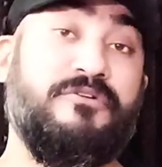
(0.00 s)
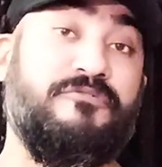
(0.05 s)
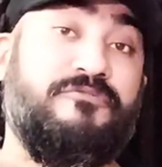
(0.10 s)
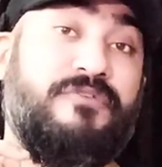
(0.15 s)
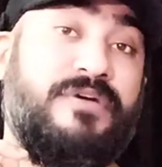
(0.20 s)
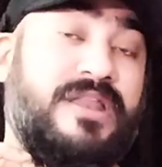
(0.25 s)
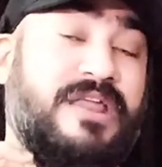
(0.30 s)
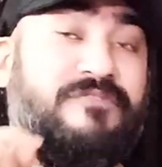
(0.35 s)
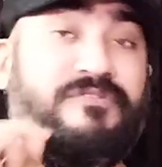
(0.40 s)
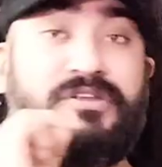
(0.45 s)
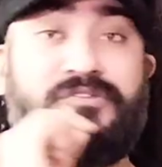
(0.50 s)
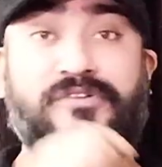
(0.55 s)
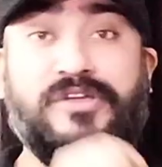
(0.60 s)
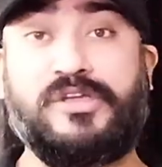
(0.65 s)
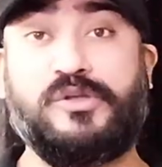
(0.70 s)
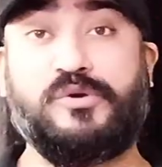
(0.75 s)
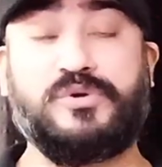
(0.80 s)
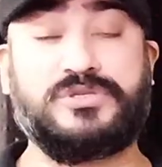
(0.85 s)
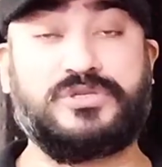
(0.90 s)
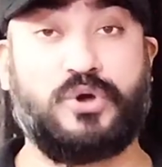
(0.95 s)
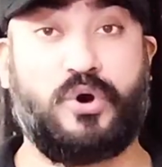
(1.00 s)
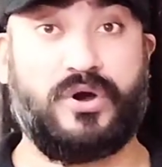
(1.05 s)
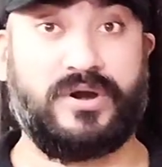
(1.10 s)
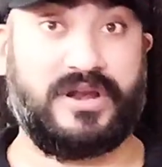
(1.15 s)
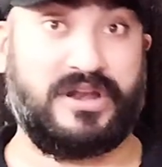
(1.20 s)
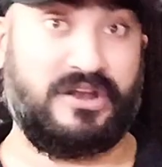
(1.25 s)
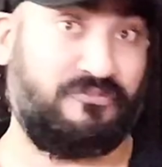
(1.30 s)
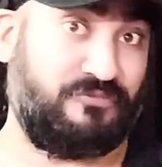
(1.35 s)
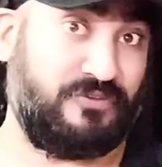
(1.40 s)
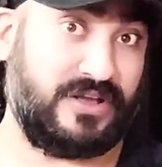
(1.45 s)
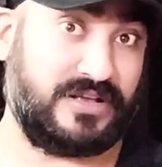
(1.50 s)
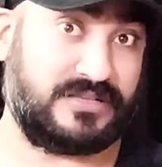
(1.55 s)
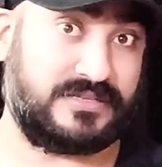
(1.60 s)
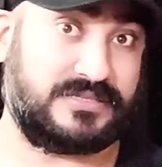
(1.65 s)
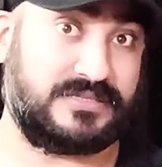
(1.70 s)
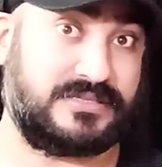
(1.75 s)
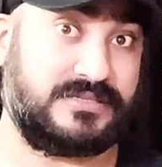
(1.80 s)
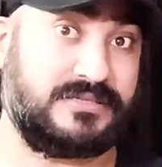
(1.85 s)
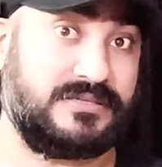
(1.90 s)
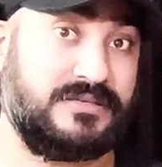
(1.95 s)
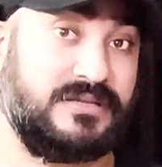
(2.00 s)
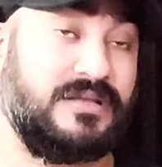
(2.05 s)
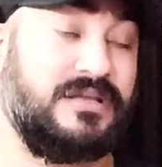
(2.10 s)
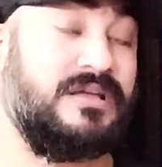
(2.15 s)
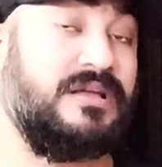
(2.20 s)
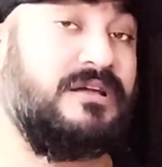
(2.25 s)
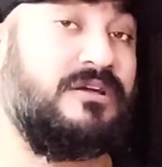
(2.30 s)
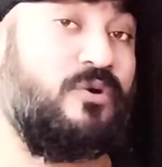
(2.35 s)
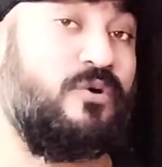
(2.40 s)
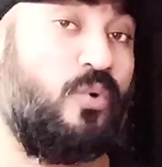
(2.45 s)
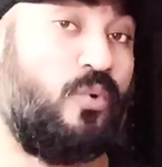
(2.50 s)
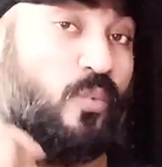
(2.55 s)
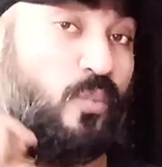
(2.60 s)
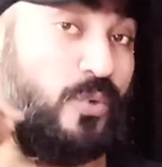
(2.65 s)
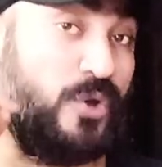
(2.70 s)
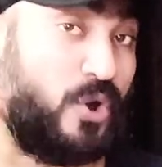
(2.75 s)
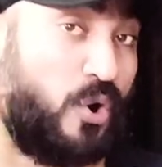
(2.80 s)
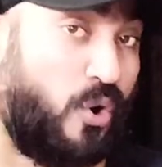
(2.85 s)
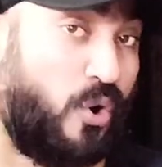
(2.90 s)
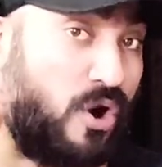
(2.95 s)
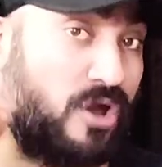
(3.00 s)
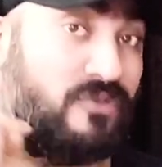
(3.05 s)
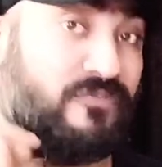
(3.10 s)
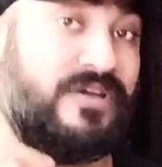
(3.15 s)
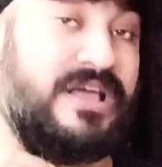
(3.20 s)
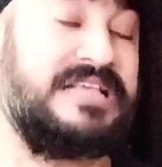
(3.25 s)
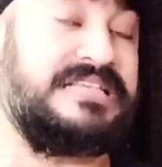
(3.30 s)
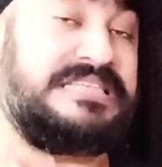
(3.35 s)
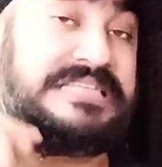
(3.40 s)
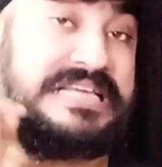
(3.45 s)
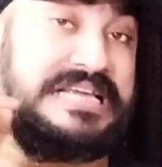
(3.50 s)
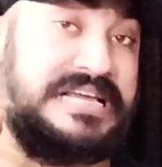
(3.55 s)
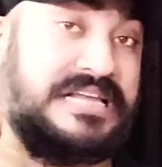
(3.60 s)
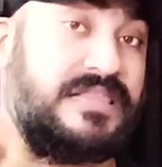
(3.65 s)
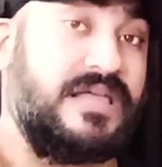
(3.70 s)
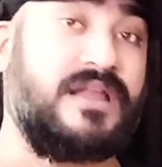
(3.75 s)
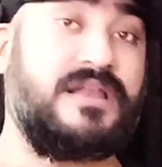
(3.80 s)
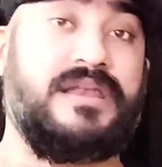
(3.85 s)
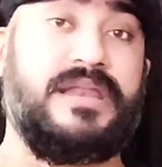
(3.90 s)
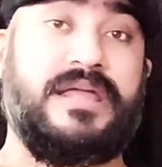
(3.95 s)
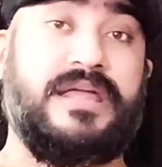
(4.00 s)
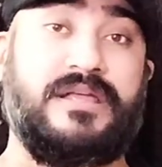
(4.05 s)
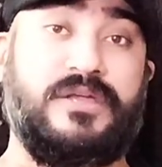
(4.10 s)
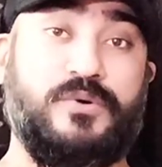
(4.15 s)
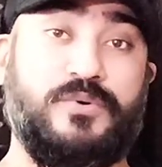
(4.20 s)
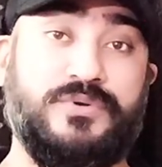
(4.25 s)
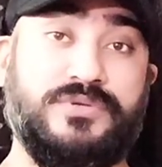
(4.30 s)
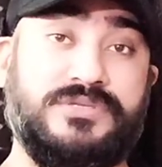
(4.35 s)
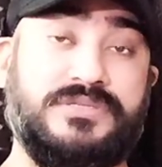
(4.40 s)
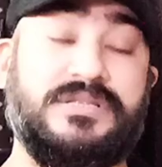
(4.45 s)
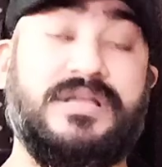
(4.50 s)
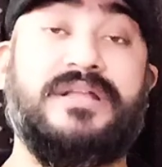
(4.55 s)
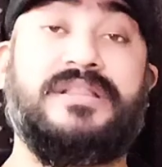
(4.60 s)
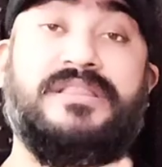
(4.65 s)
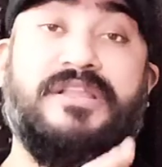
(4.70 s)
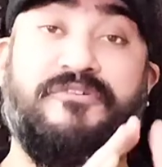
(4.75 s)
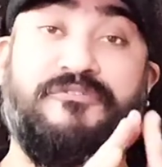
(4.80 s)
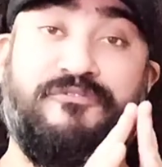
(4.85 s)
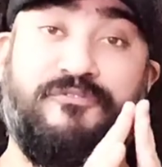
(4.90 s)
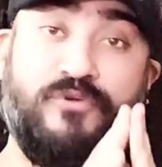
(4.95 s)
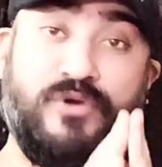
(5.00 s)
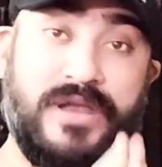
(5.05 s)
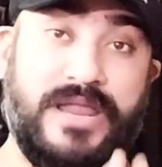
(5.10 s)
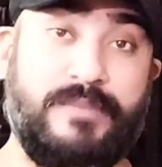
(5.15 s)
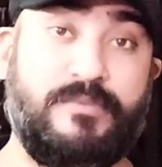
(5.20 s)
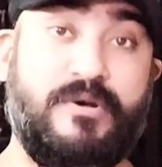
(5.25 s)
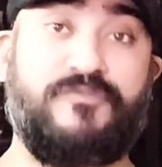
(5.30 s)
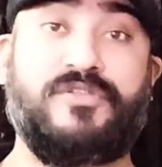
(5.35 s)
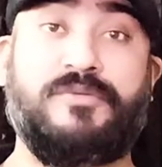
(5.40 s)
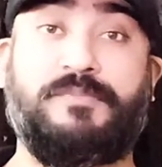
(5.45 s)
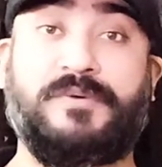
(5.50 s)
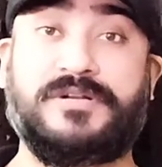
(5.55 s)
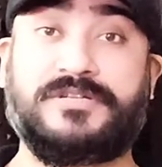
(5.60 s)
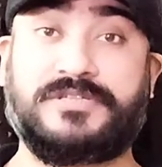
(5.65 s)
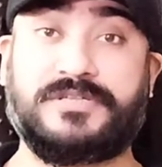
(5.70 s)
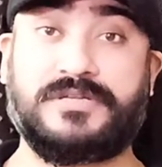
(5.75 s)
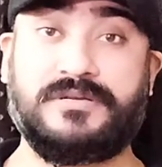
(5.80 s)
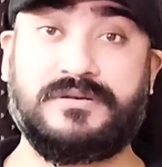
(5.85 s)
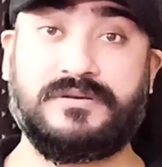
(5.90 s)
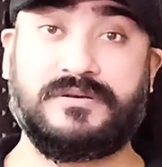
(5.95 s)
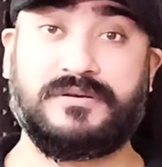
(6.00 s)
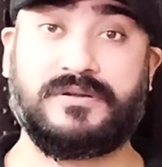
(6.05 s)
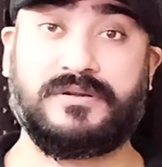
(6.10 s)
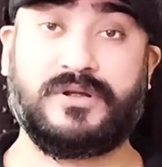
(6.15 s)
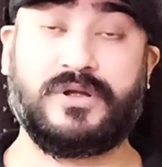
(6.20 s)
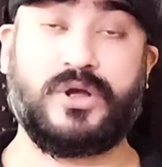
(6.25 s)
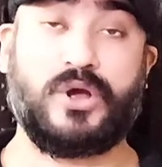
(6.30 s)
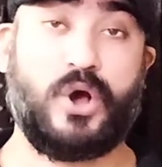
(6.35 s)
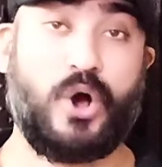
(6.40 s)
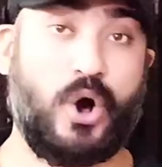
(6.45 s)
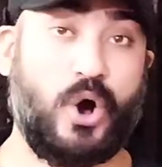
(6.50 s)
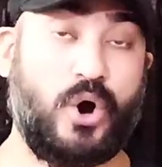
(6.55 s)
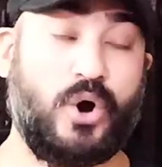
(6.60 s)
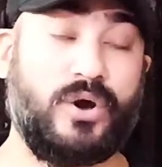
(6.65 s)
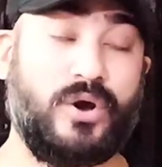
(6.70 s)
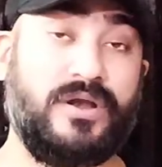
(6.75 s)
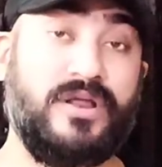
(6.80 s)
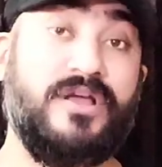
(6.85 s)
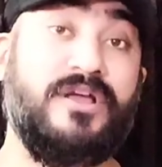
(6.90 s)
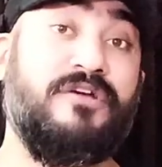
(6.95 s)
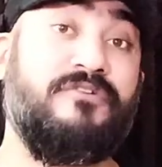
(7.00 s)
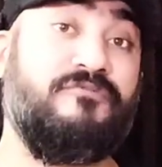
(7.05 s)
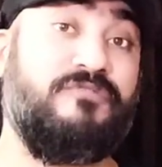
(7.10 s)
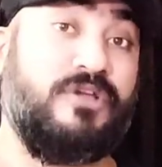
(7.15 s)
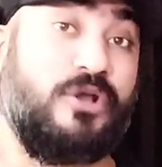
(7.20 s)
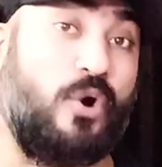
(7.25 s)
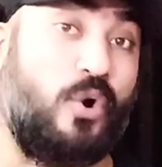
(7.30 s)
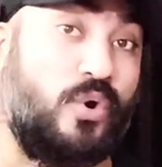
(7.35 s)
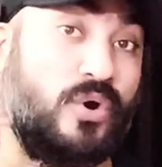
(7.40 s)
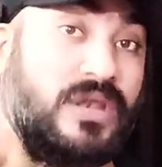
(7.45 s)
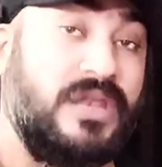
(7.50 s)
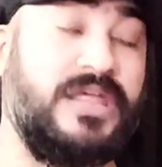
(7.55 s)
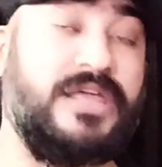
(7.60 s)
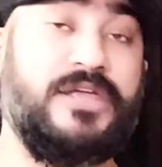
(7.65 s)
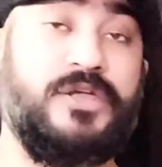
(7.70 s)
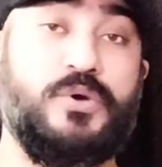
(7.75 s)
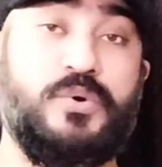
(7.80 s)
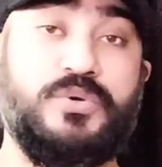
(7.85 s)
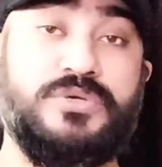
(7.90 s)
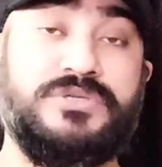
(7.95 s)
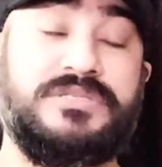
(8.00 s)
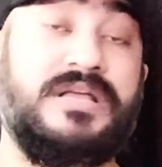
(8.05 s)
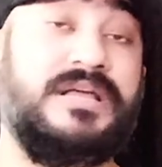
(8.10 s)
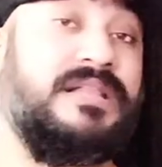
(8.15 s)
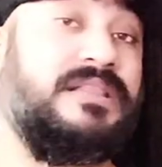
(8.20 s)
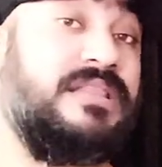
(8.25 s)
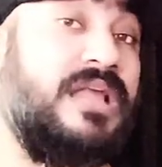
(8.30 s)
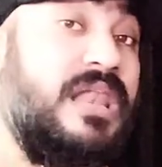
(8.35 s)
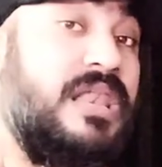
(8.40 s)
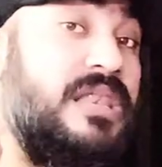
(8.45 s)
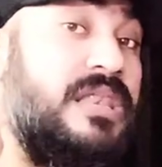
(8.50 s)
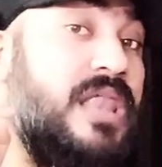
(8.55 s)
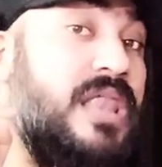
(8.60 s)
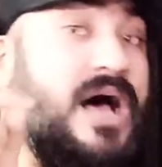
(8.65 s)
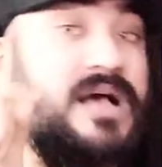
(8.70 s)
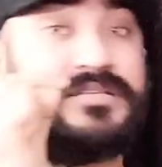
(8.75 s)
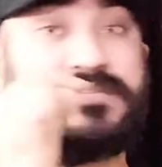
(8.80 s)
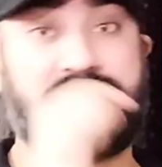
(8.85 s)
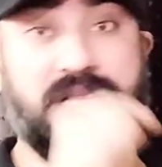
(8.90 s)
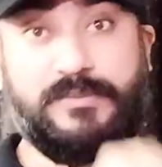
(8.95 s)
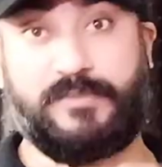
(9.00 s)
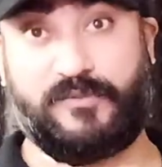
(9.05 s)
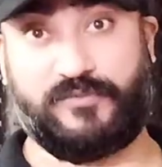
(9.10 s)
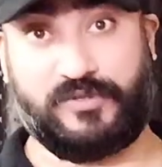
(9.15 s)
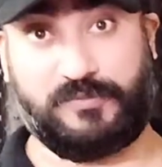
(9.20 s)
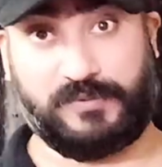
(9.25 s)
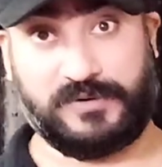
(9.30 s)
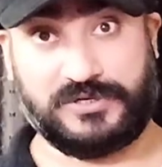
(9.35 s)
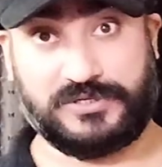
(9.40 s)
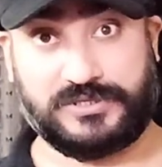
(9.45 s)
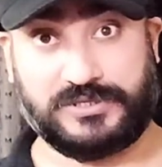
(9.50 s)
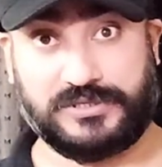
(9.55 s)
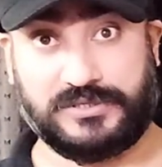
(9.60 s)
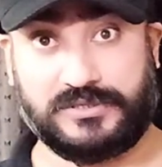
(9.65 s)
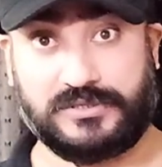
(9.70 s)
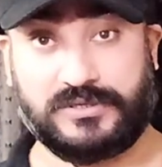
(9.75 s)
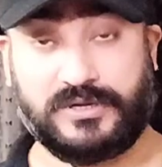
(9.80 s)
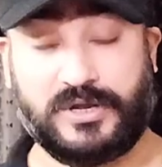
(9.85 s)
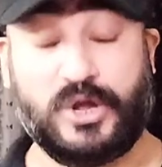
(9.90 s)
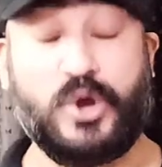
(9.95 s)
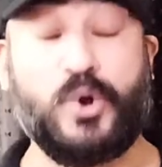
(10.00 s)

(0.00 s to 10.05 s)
Whenever we use honorifics, we always either use the full name of the person or we only use the last name of the person.